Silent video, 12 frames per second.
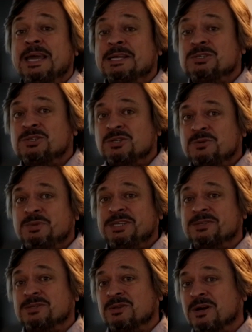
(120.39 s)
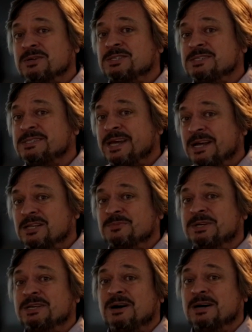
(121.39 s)
it should be the largest
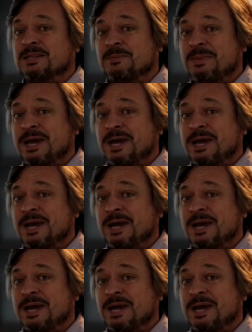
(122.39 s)
element on the